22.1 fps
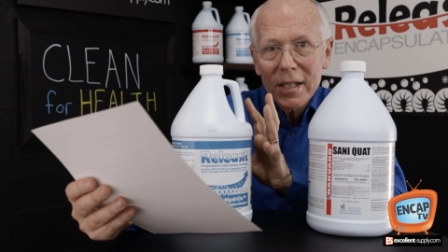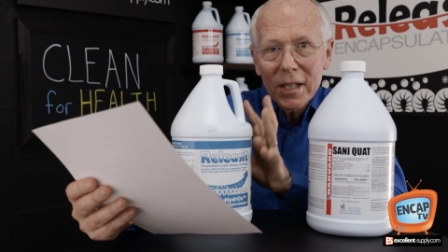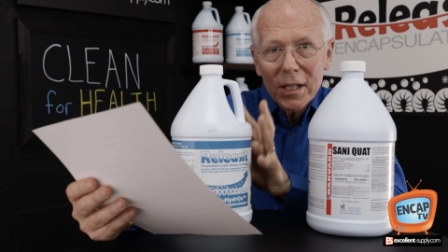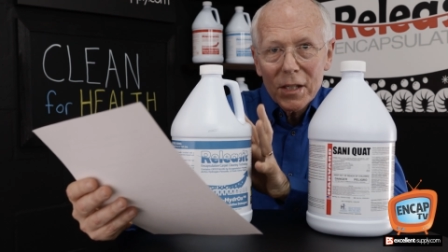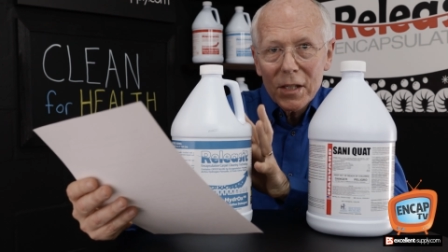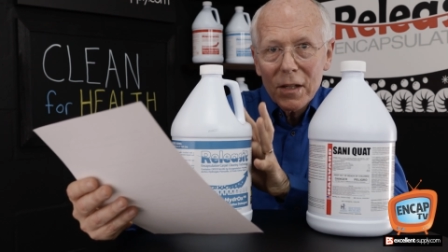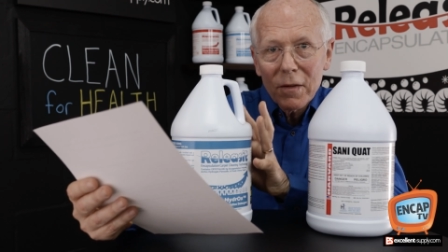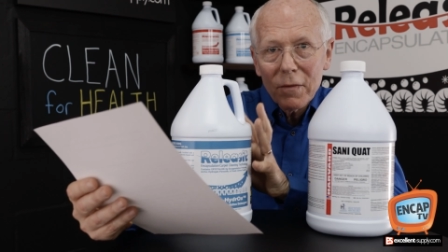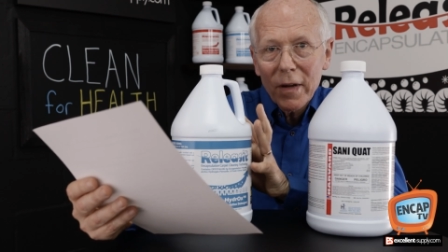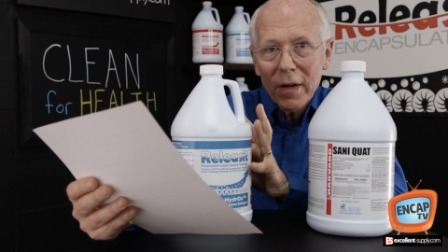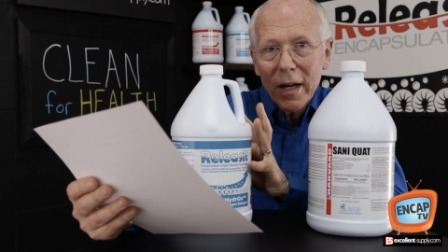
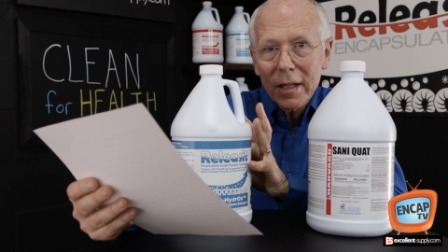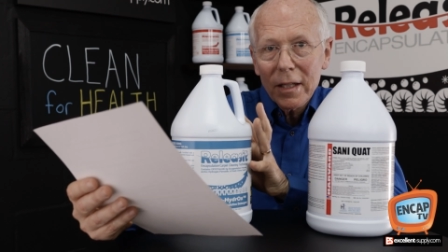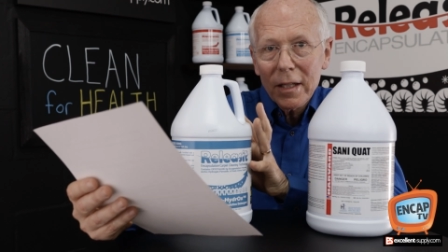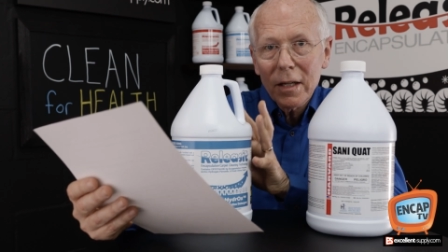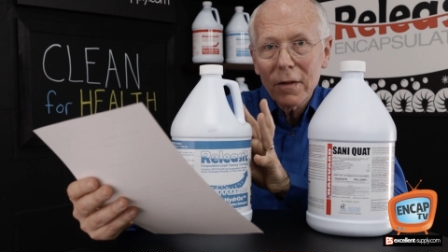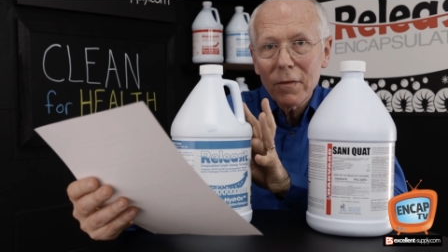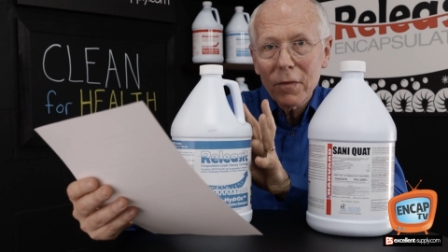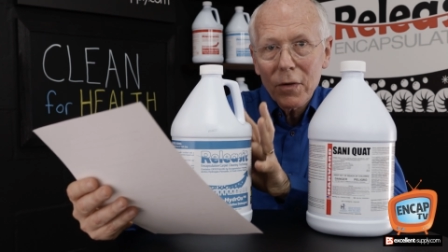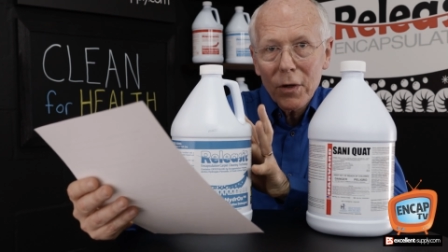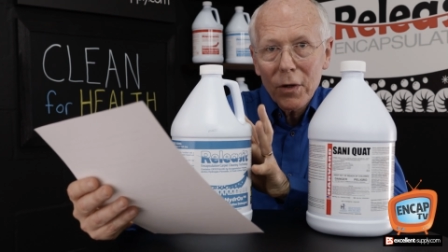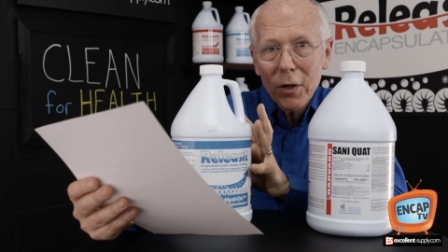
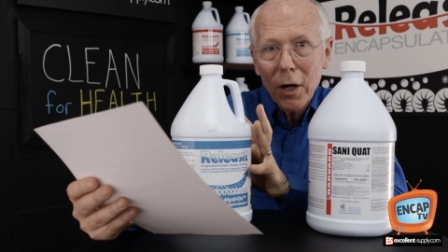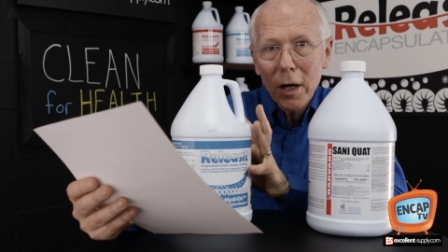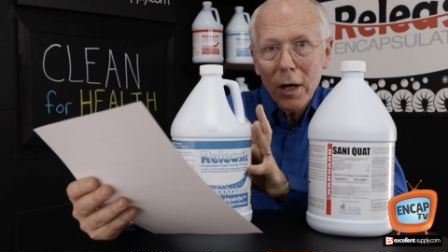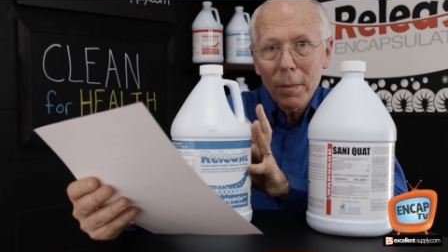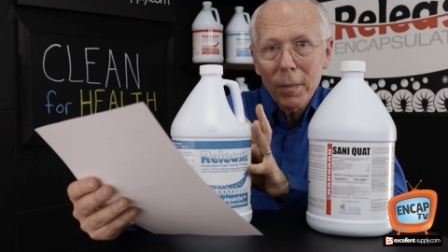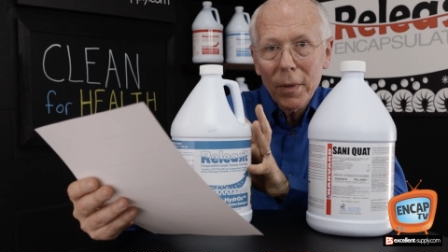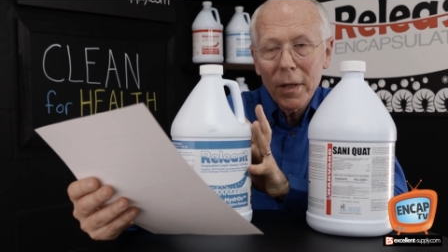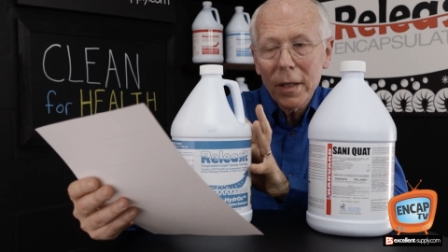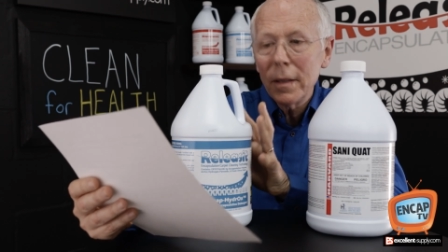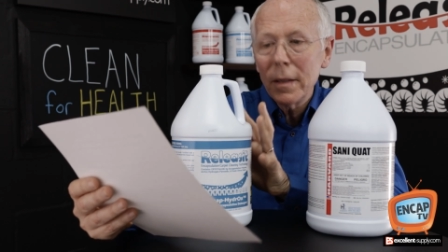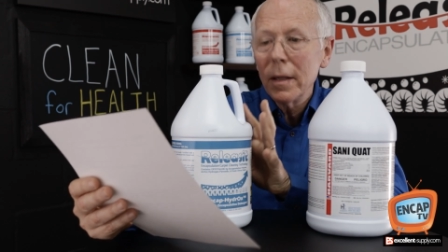disinfecting for
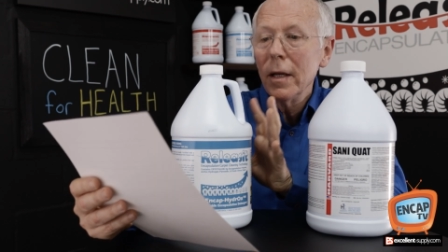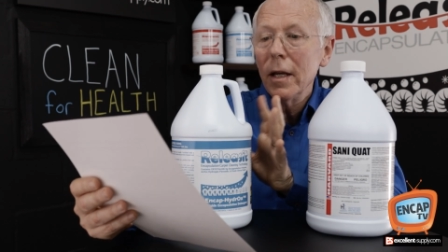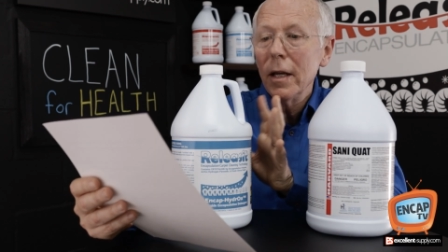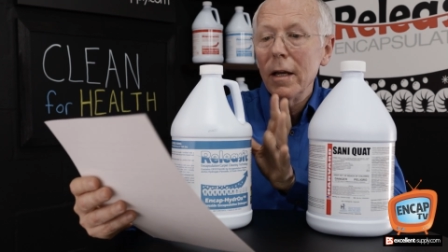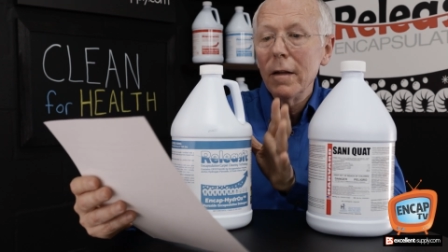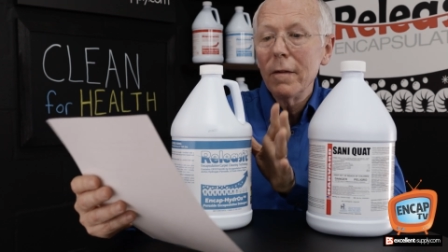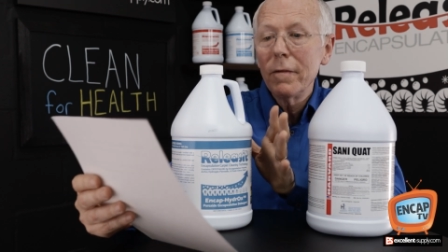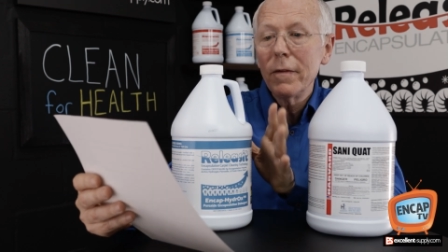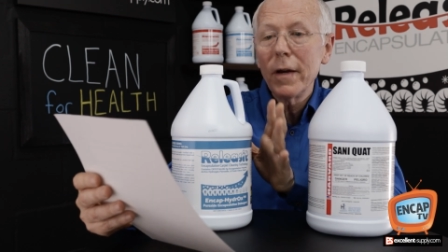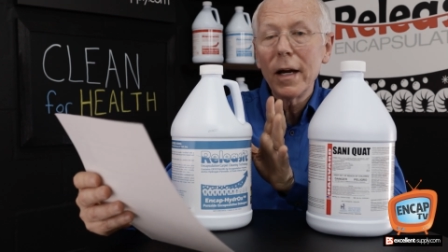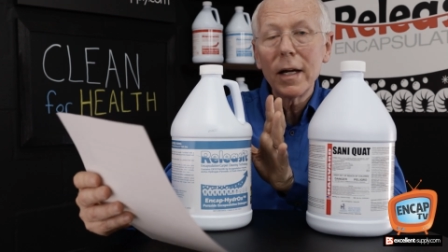carpet.
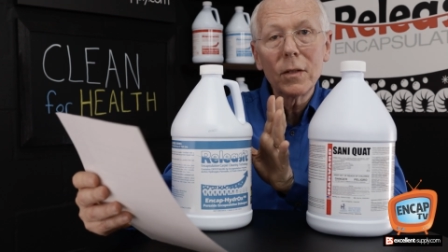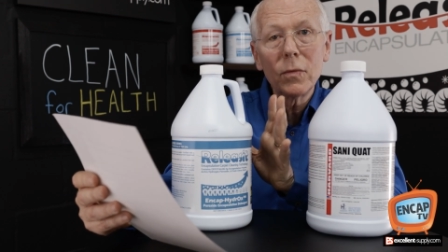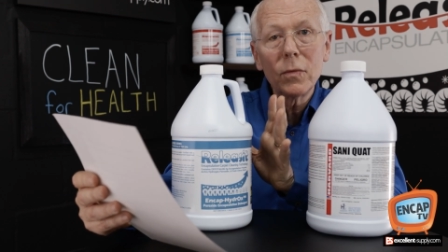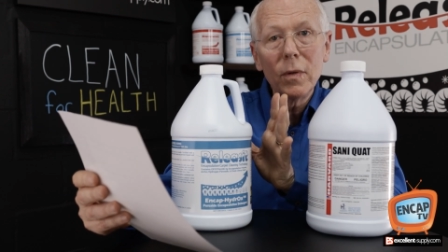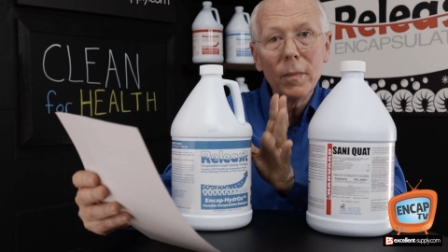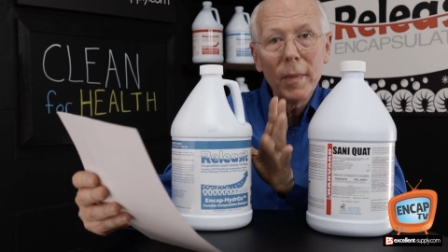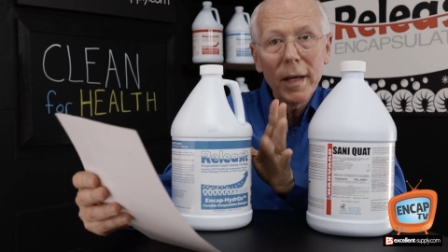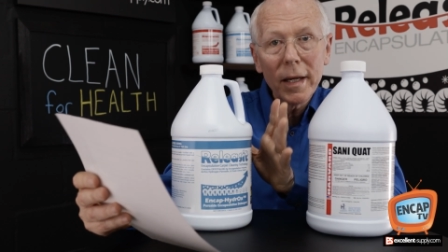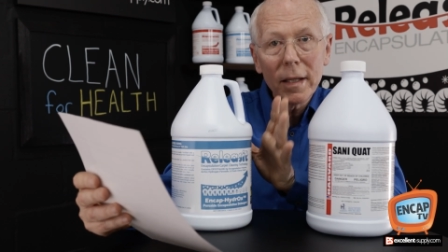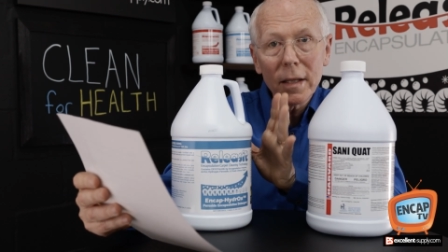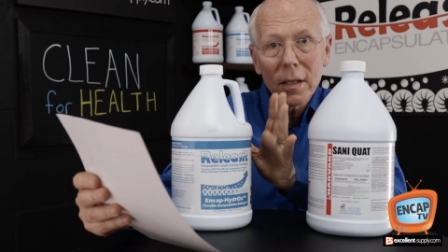In fact, we
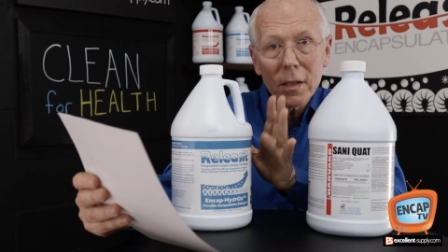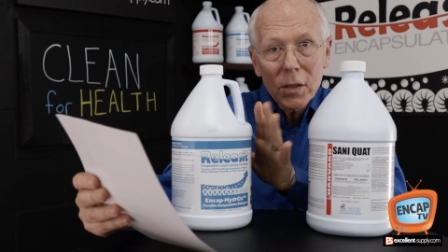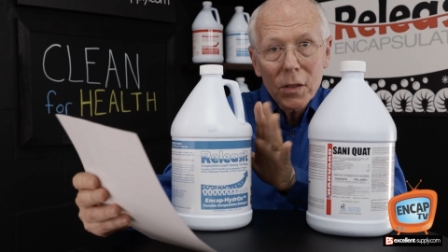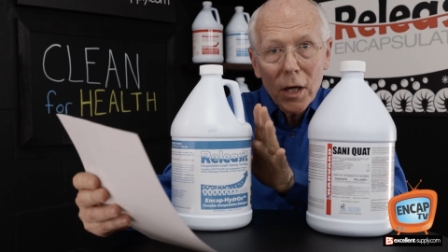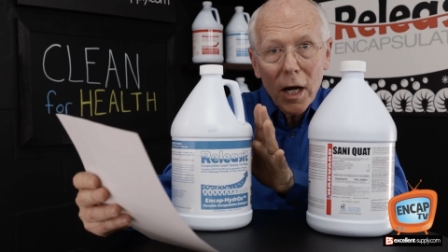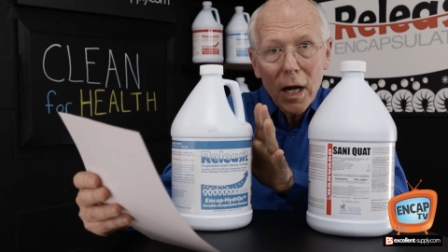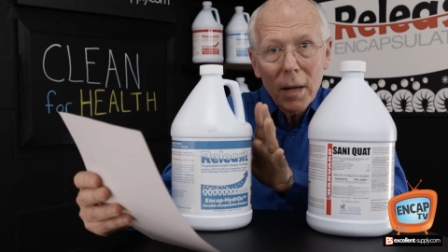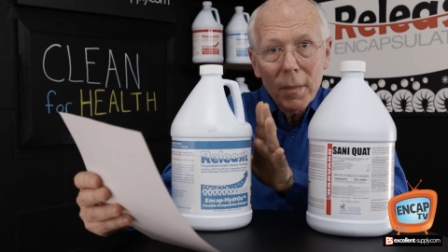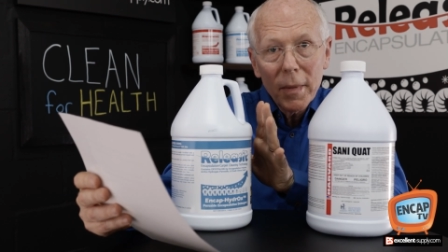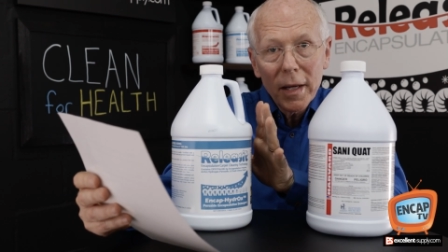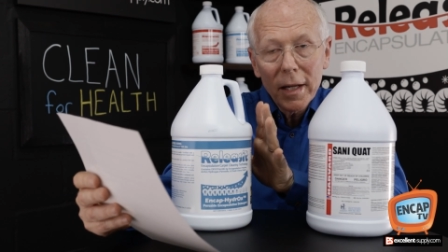make this
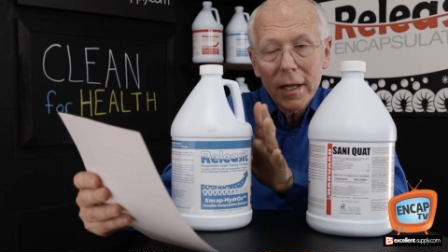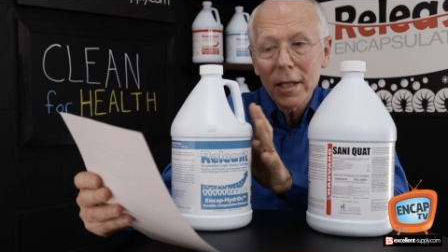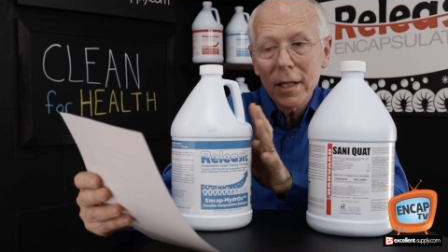comment